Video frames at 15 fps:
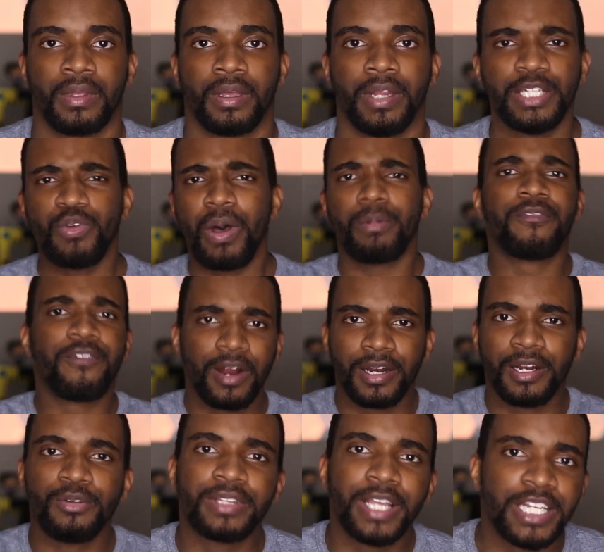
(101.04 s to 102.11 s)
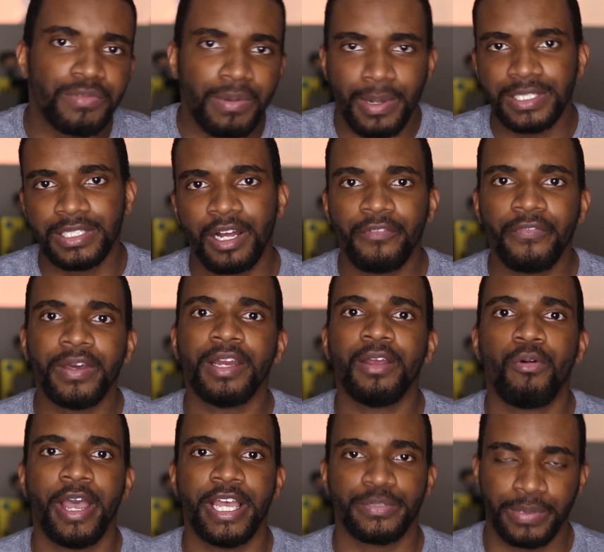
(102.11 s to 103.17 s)
And that's why I prefer to do things by myself
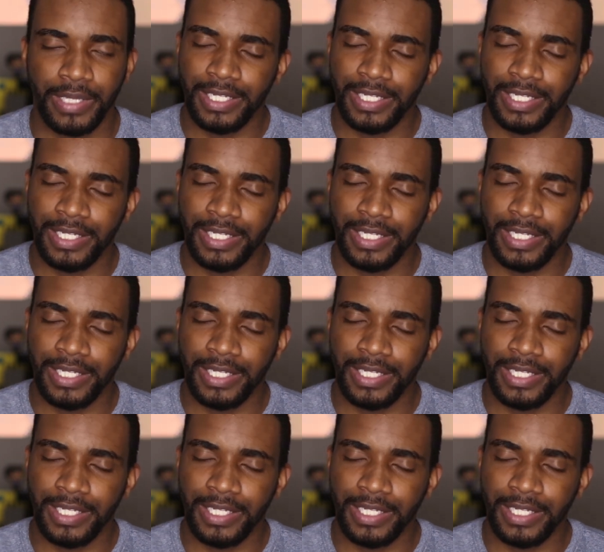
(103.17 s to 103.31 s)
anyways, but